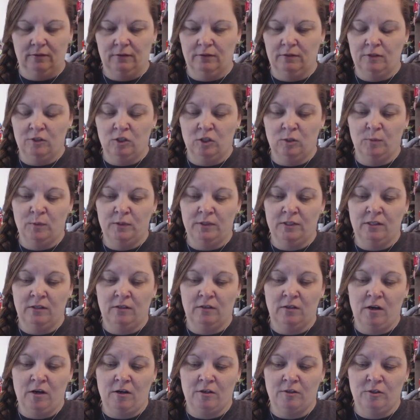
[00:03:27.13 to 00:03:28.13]
The Chip 'n Dale
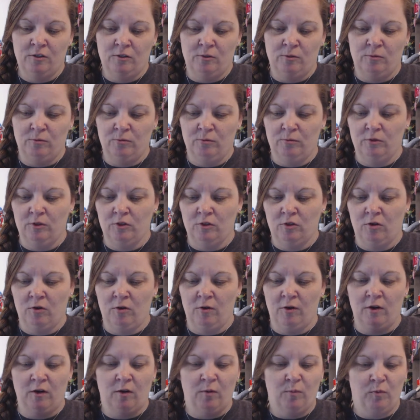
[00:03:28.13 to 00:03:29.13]
cartoons
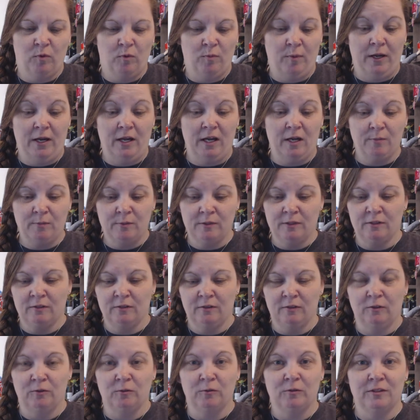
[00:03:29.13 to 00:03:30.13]
growing up were my
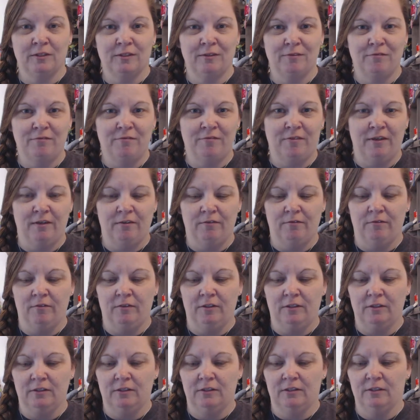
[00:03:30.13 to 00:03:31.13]
absolute
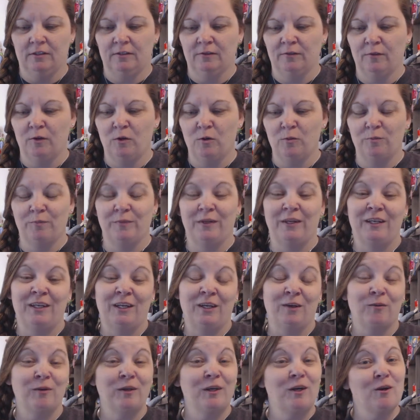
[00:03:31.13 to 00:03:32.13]
favorites. Oh, and
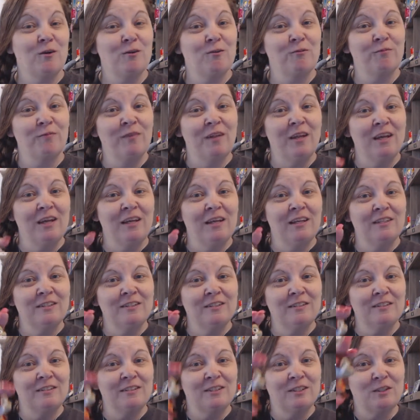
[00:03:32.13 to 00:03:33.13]
here we go.
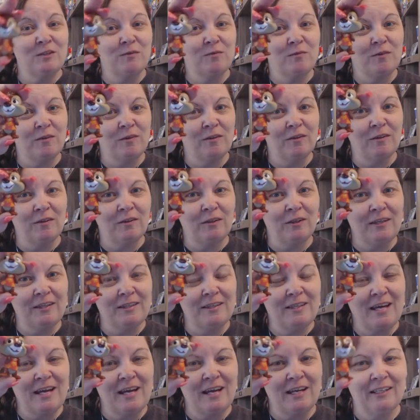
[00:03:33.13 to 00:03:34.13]
Look
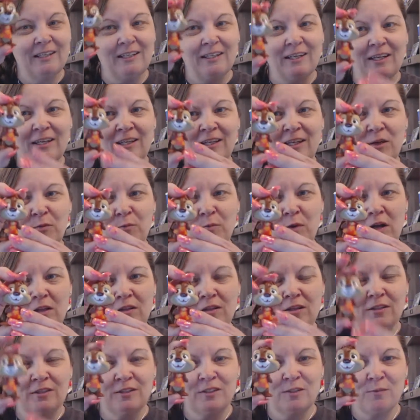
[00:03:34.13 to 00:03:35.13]
at that. I brought
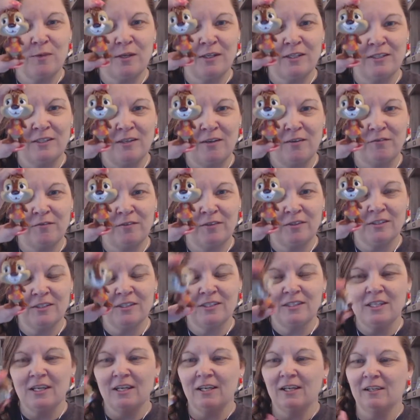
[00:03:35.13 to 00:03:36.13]
luck to myself. There's
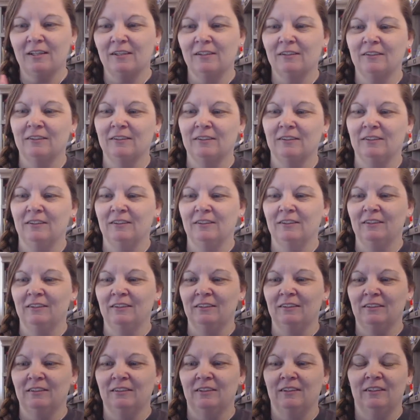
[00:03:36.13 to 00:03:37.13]
Dale.
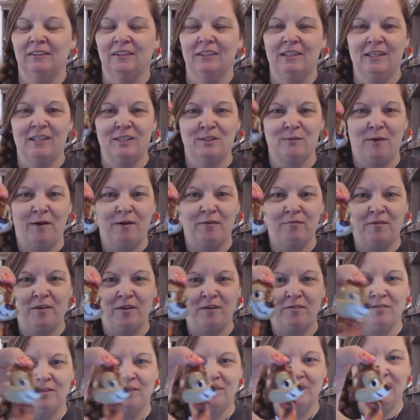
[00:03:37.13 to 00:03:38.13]
He's my
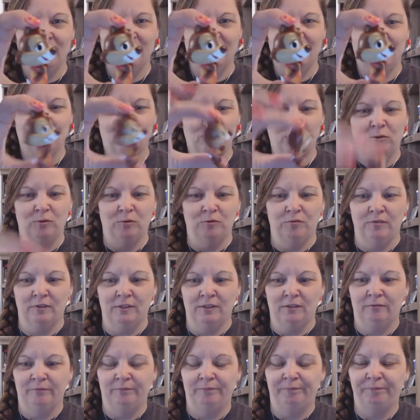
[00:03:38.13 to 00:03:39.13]
favorite. He's so
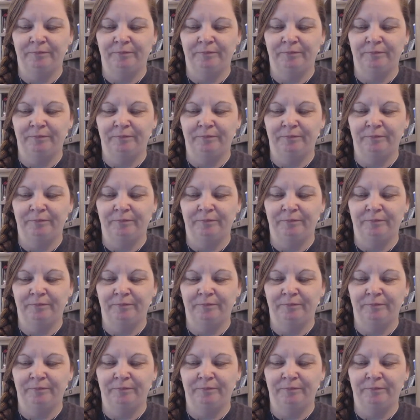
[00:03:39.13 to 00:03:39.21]
goofy.